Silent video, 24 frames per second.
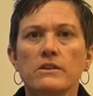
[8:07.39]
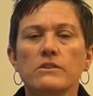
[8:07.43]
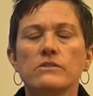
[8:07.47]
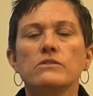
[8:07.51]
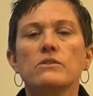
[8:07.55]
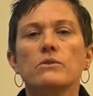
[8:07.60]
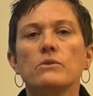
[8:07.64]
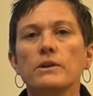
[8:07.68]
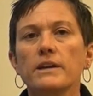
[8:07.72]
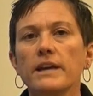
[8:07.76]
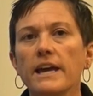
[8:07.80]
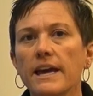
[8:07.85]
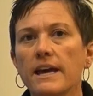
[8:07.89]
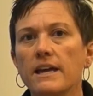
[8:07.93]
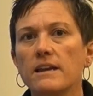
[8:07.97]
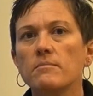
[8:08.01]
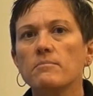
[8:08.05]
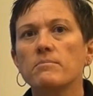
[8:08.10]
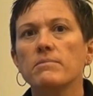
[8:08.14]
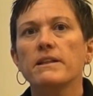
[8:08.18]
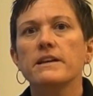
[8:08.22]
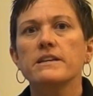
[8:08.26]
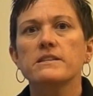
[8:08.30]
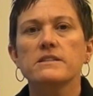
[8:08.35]
So
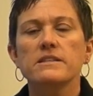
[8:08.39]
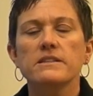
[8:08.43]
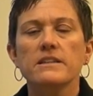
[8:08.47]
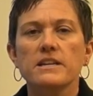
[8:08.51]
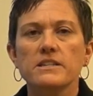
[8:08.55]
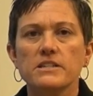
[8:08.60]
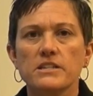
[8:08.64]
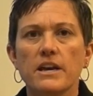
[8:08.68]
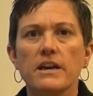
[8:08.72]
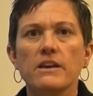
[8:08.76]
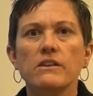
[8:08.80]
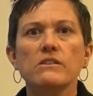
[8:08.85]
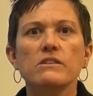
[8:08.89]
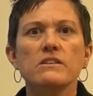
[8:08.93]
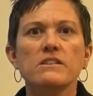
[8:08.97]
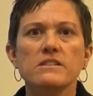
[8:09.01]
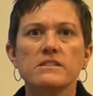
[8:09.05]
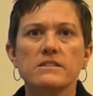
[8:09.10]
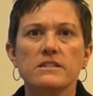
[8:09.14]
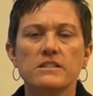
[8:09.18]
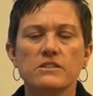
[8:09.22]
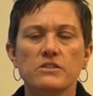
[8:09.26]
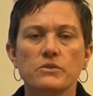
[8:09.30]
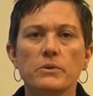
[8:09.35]
again, placing that child in a
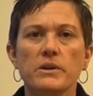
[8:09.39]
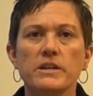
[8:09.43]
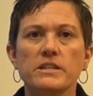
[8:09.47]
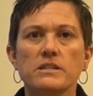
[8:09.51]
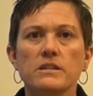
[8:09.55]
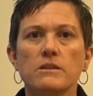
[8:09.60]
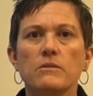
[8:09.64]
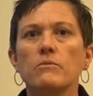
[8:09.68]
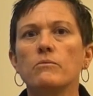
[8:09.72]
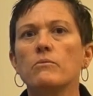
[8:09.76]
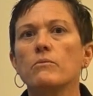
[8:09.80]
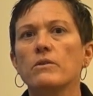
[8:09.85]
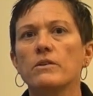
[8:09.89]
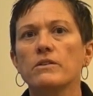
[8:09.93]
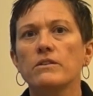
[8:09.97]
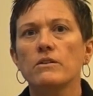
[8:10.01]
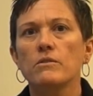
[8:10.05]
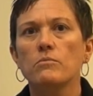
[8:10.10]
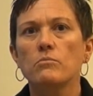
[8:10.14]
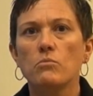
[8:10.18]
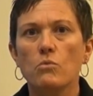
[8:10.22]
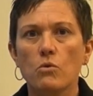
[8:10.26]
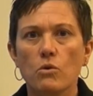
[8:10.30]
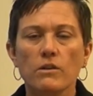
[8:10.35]
situation where
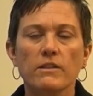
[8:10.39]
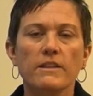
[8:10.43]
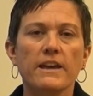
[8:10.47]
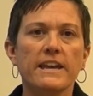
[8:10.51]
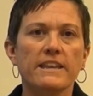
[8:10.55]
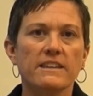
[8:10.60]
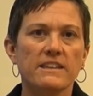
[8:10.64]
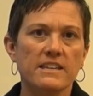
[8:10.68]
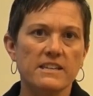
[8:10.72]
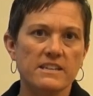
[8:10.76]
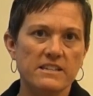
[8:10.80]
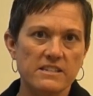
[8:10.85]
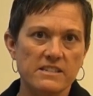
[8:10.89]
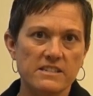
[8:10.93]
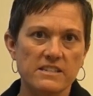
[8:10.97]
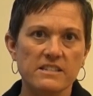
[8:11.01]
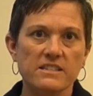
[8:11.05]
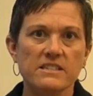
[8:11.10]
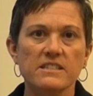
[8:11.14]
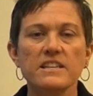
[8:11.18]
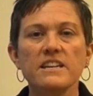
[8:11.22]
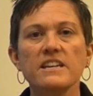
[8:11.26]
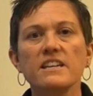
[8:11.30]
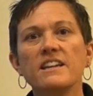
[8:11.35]
they're more likely to
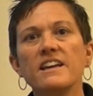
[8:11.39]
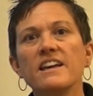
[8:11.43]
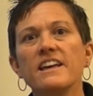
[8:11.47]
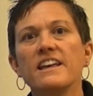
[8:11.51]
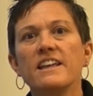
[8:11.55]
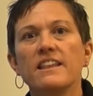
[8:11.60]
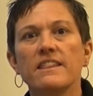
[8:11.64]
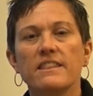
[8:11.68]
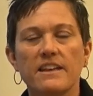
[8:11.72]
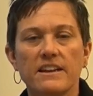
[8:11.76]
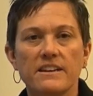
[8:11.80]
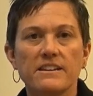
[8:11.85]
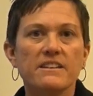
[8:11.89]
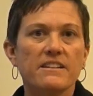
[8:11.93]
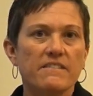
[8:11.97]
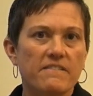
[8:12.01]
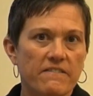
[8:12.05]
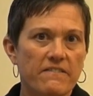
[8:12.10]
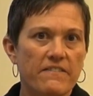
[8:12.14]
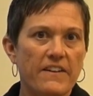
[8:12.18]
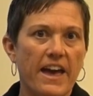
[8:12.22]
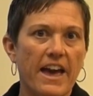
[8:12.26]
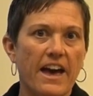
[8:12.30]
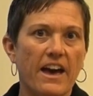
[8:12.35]
succeed than to
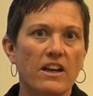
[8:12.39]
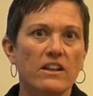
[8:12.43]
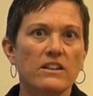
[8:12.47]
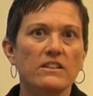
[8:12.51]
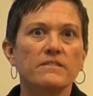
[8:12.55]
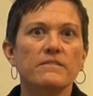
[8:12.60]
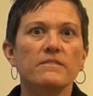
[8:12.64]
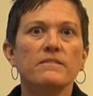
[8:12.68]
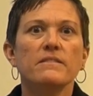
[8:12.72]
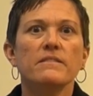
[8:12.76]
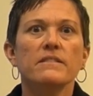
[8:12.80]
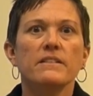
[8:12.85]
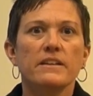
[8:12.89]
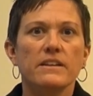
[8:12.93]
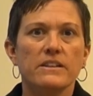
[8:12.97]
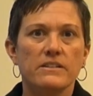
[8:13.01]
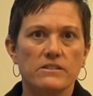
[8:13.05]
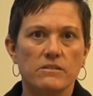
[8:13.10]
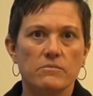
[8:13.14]
fail is